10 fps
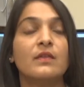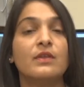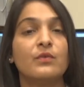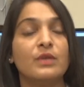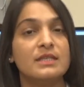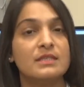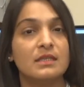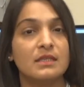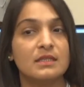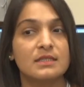The
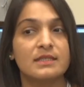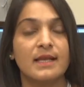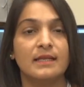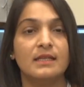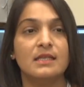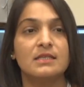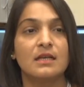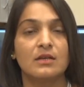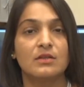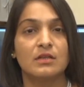reason is that these
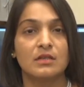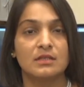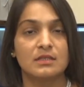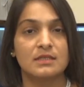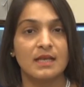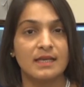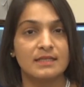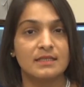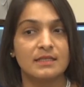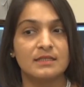are the
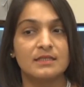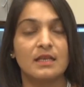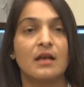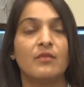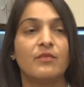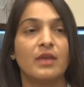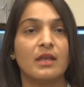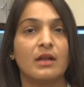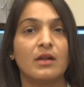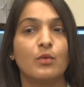sizes
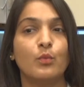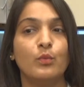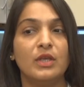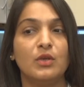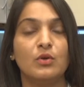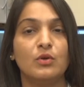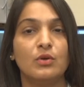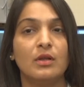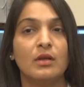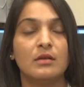where we
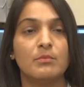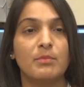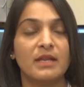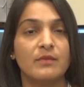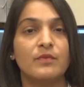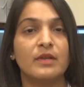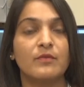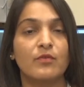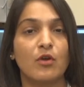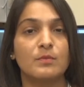could benefit
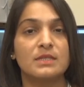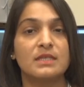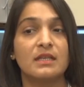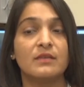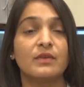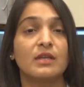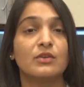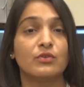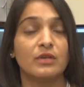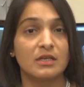from
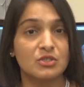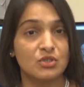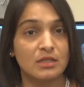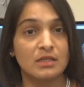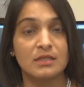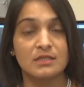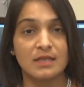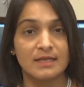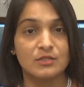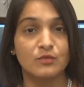significant reduction in the
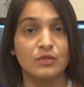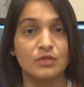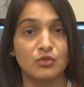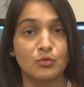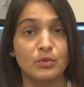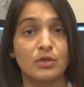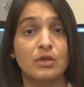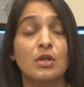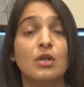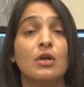size of the
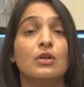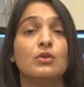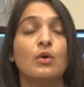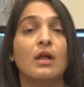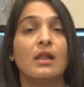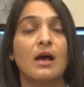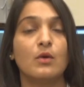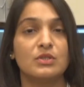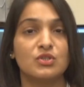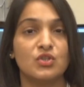tumor to
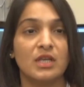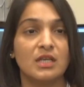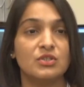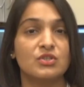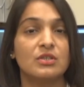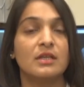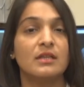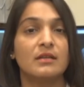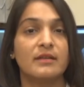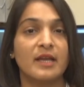allow a change
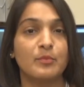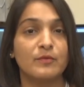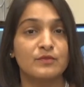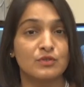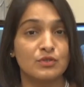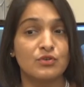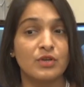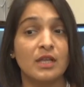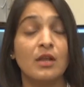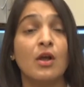in the type of
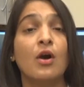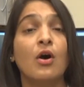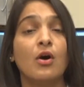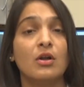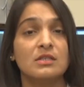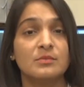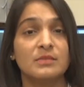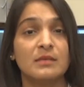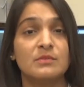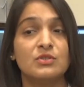surgery, or
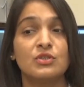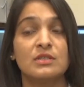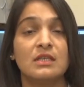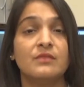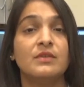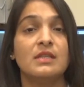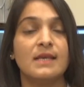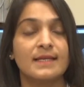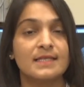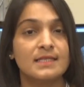sometimes just even
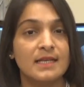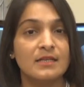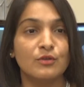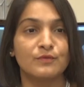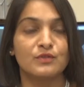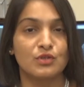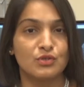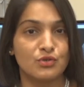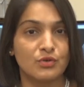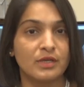the extent of
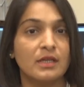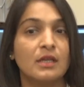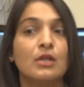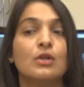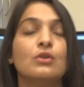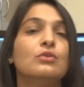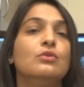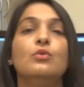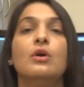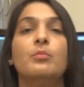surgery, to
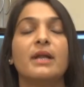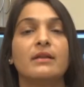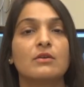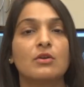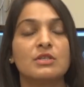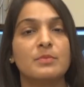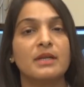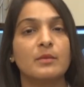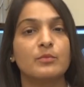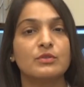do a better
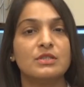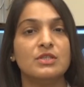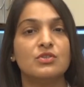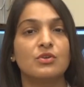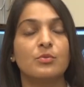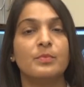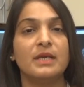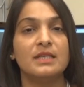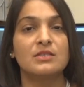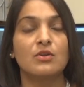cosmetic procedure
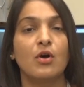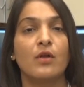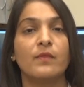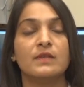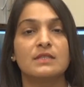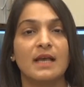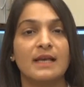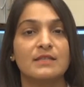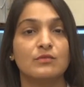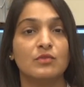based on the
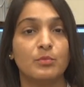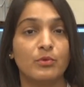size of the